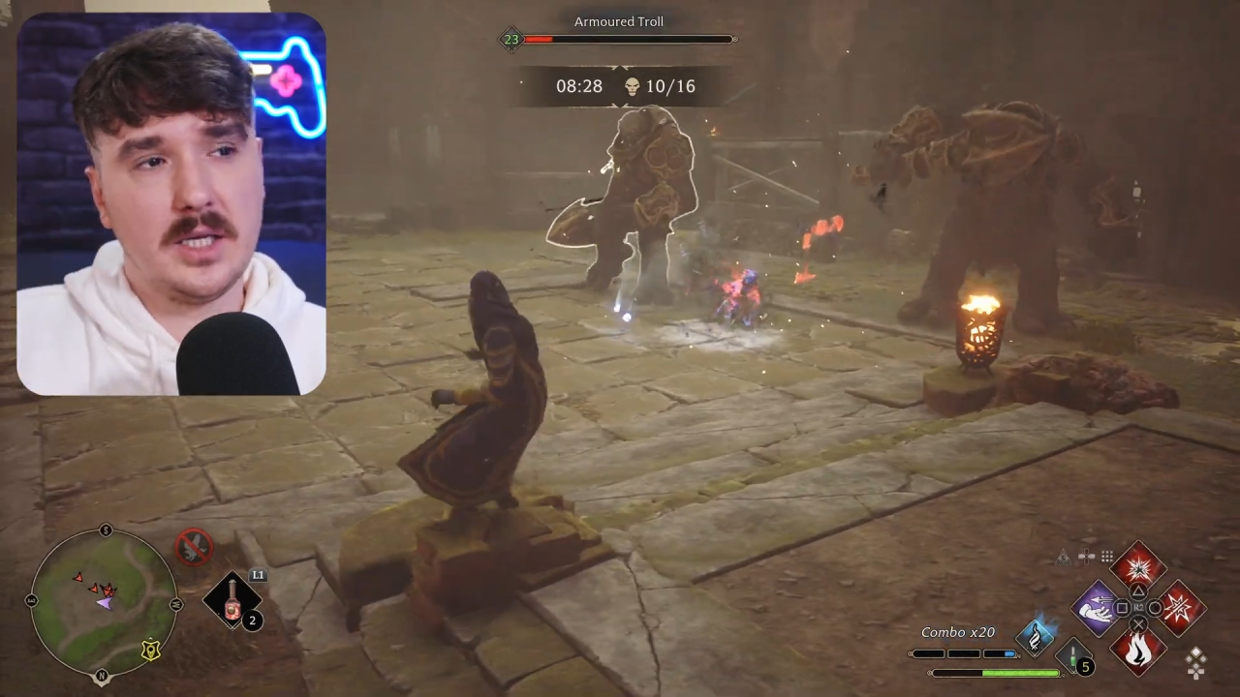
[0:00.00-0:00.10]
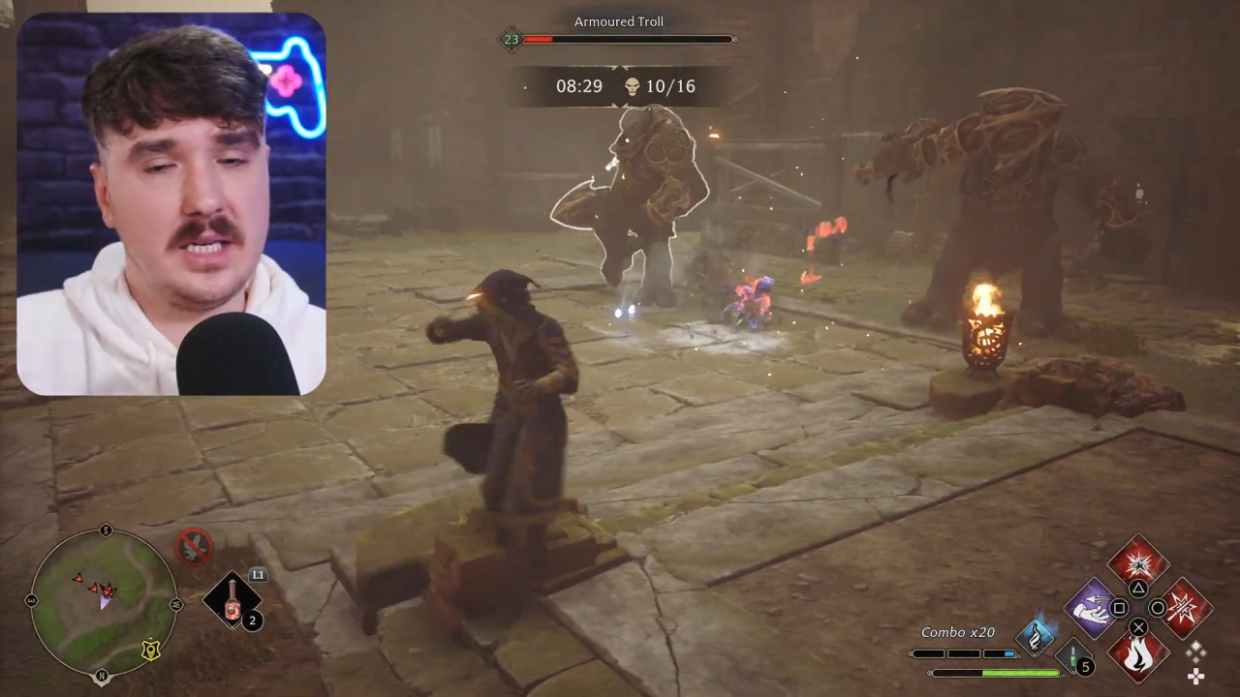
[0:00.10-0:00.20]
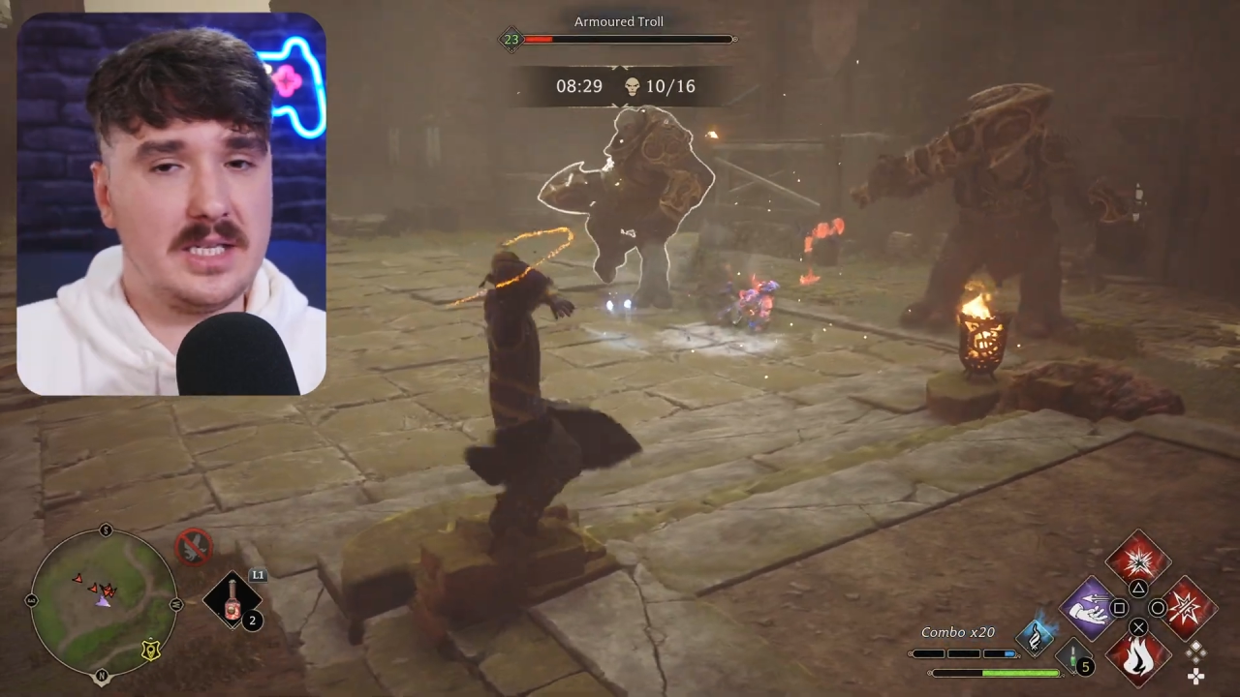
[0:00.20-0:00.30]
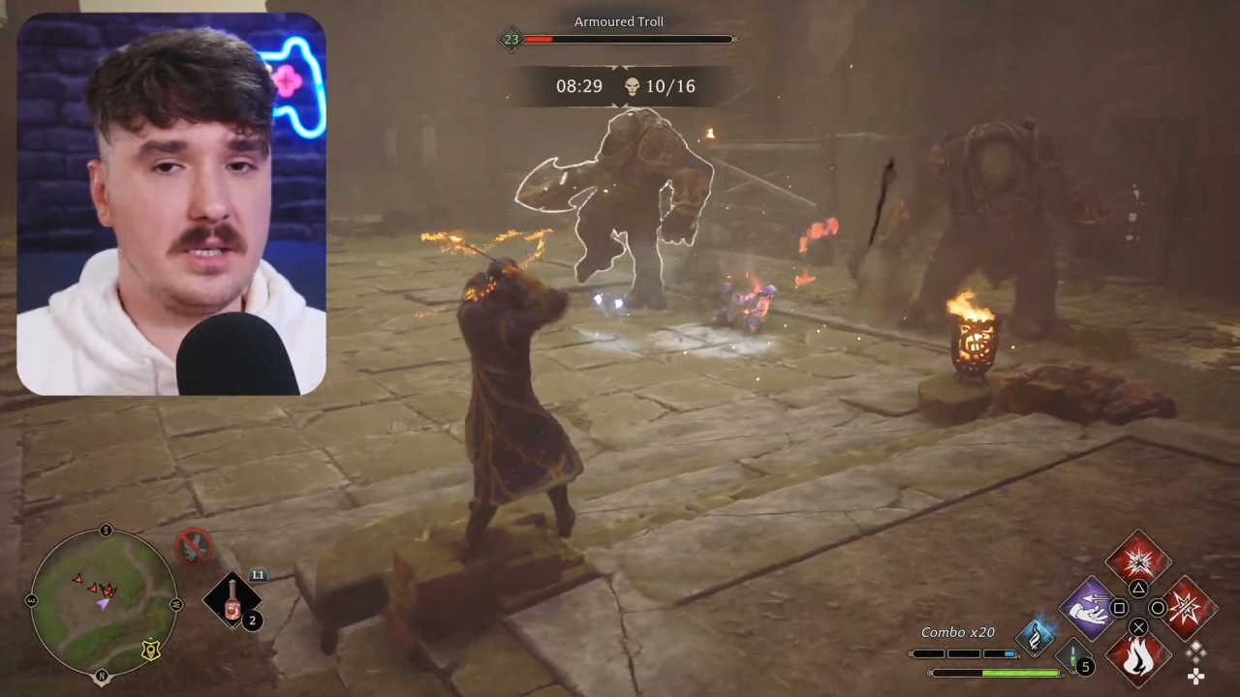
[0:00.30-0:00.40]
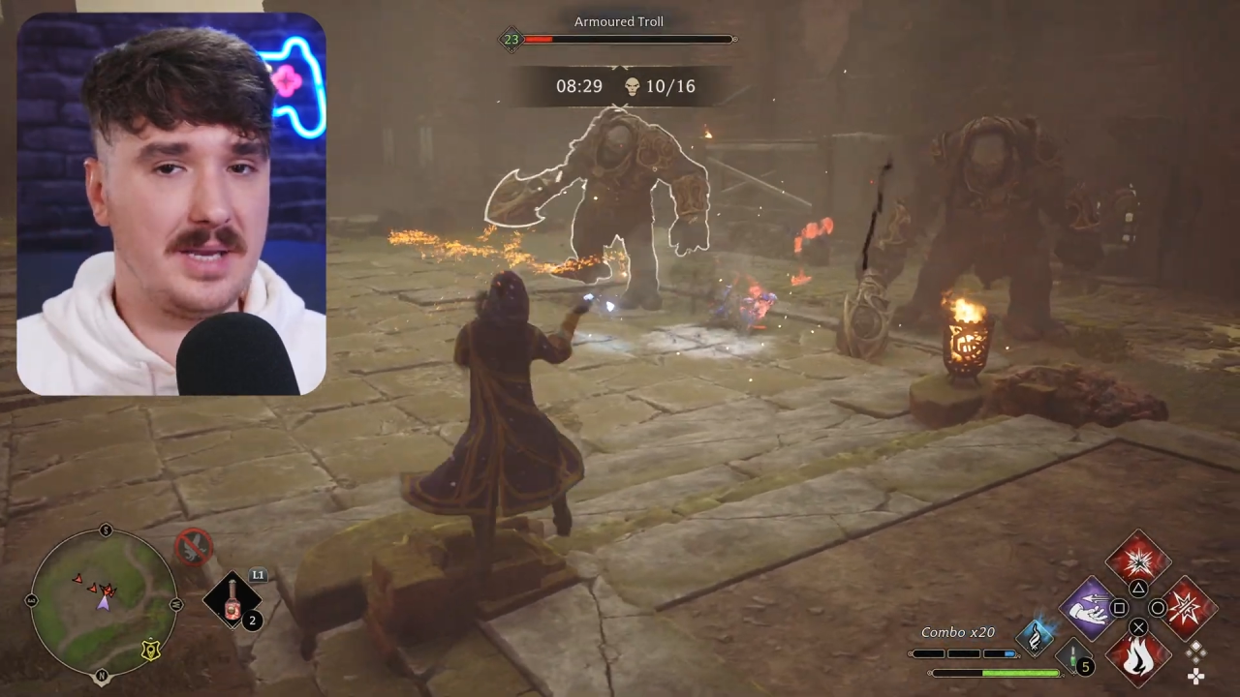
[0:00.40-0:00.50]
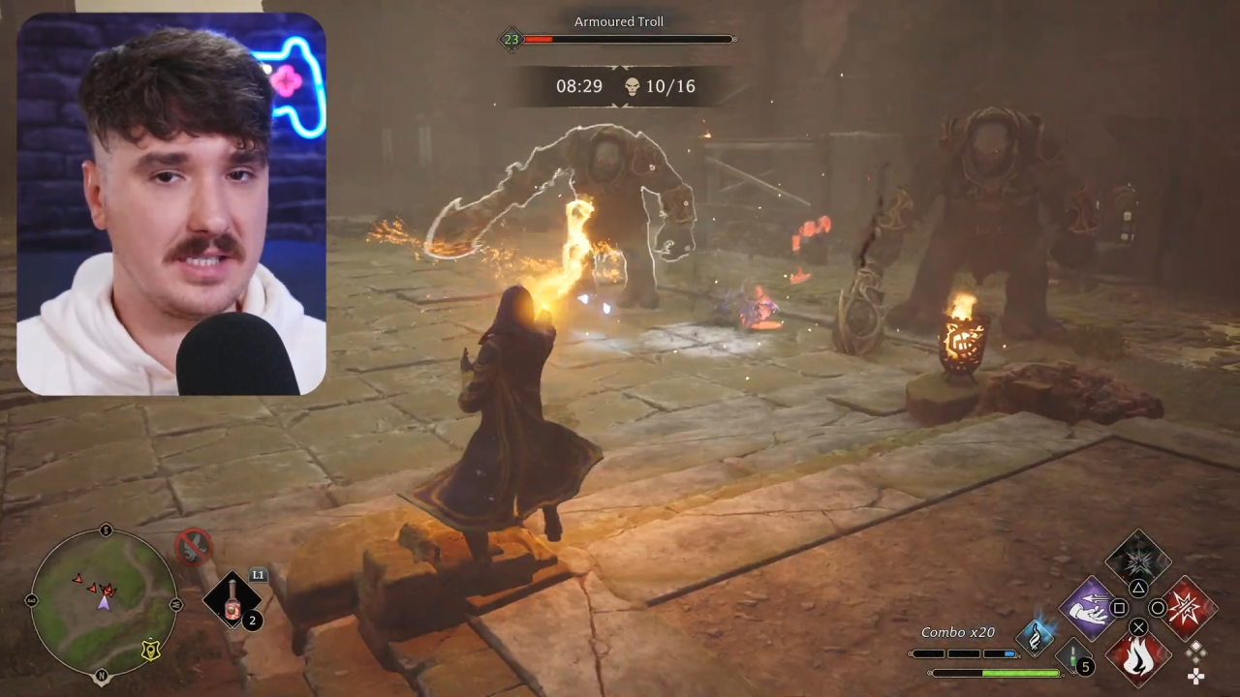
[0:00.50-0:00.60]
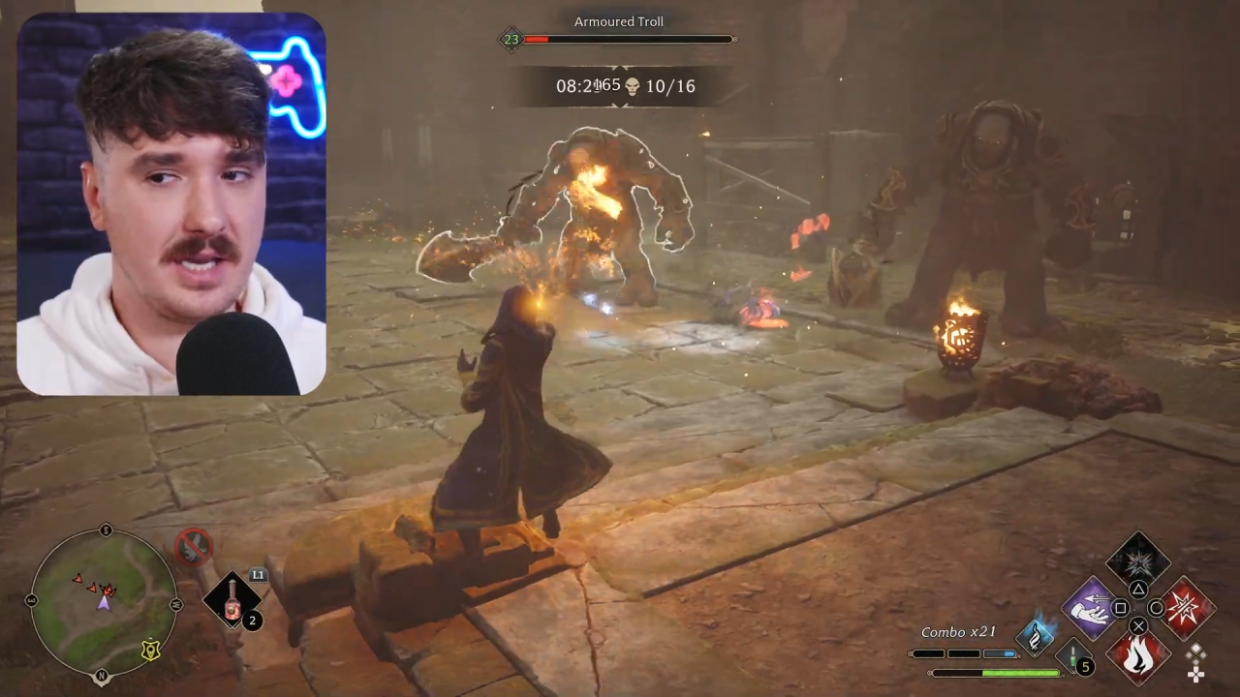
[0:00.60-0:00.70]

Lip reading: it doesn't make